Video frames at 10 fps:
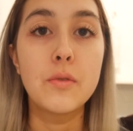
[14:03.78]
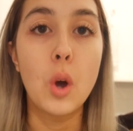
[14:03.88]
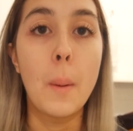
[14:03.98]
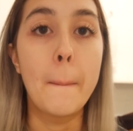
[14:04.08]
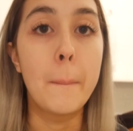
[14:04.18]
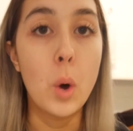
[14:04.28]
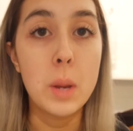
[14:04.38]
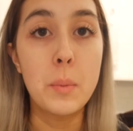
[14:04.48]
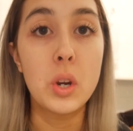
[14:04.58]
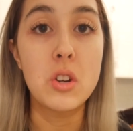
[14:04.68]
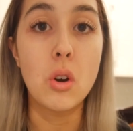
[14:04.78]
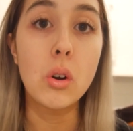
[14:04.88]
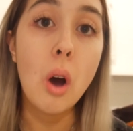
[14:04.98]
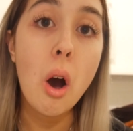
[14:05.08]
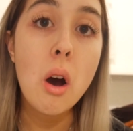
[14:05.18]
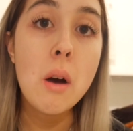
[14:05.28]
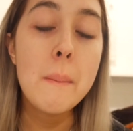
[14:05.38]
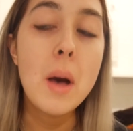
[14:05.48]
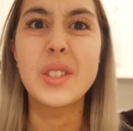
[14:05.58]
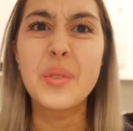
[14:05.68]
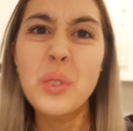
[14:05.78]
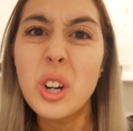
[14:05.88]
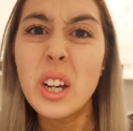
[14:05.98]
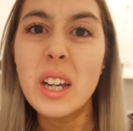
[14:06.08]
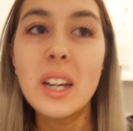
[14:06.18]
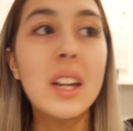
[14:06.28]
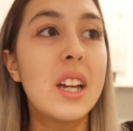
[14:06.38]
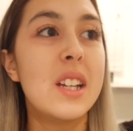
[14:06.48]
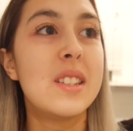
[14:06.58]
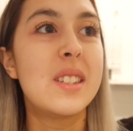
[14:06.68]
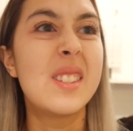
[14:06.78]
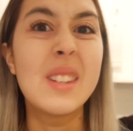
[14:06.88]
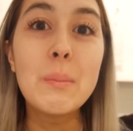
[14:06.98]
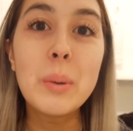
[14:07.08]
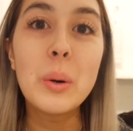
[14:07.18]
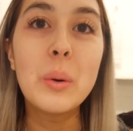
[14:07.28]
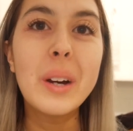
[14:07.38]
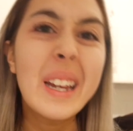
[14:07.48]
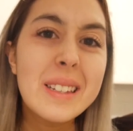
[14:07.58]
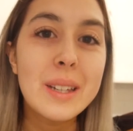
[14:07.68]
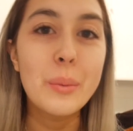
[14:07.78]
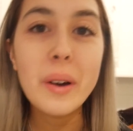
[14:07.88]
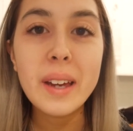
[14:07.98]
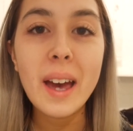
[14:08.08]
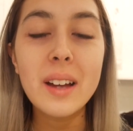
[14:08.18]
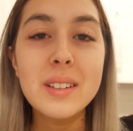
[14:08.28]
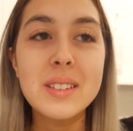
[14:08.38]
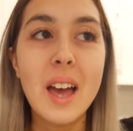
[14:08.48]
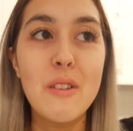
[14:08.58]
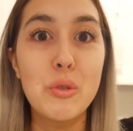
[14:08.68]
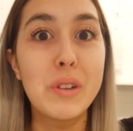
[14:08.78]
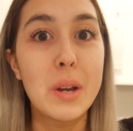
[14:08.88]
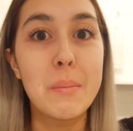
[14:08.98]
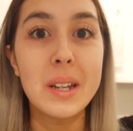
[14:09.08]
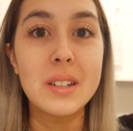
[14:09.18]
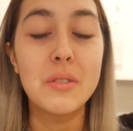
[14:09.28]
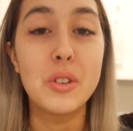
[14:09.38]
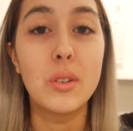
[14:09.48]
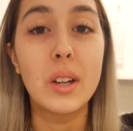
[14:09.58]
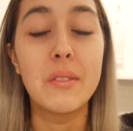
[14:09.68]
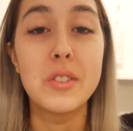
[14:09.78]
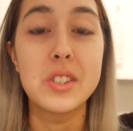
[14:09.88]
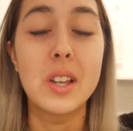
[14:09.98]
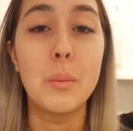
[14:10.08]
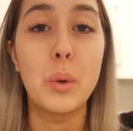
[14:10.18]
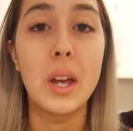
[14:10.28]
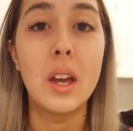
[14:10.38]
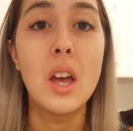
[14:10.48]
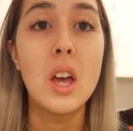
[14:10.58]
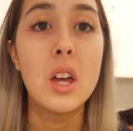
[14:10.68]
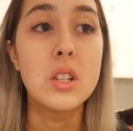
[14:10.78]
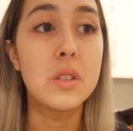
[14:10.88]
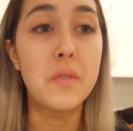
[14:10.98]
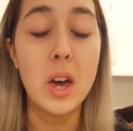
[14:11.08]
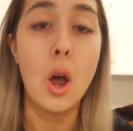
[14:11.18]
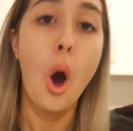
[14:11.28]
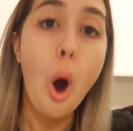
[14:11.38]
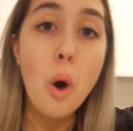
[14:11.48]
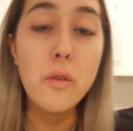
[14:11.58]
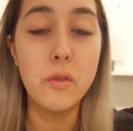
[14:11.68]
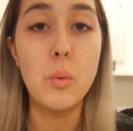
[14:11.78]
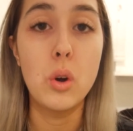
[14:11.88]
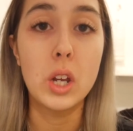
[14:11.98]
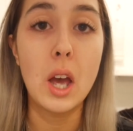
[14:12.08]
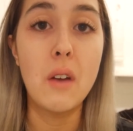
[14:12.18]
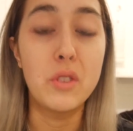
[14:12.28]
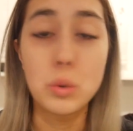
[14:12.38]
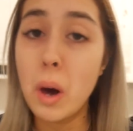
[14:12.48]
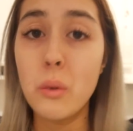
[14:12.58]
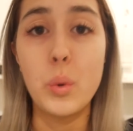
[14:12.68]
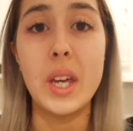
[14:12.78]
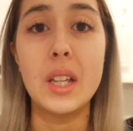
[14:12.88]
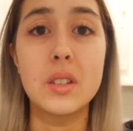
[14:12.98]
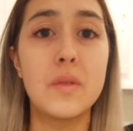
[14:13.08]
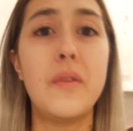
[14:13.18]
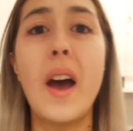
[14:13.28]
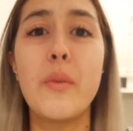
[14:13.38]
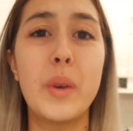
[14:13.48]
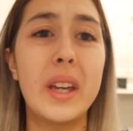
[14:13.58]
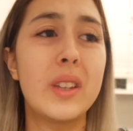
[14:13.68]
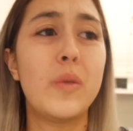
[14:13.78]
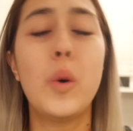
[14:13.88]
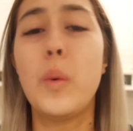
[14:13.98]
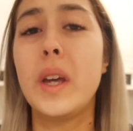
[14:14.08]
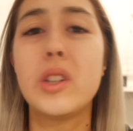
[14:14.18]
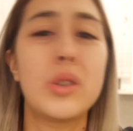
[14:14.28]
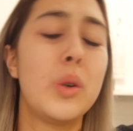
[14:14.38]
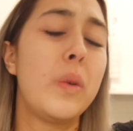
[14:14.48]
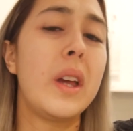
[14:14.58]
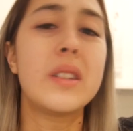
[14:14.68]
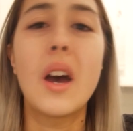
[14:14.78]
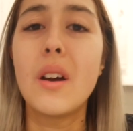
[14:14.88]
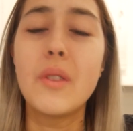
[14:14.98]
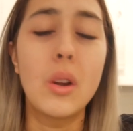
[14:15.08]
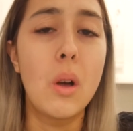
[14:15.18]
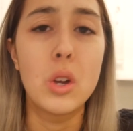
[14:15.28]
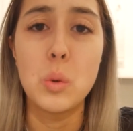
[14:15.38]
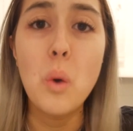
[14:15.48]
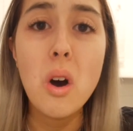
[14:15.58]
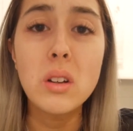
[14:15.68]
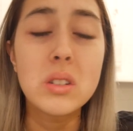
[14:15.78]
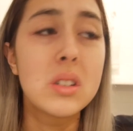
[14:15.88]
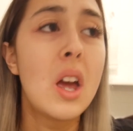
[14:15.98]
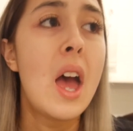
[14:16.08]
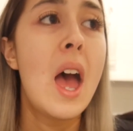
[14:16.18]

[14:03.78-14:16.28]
from bodybuilding.com. It's free, it's simple, easy workouts. I would recommend it if you're looking for somewhere to find a whole full workout for 12 weeks, 5 weeks, 4 weeks, 2 weeks, however long you want,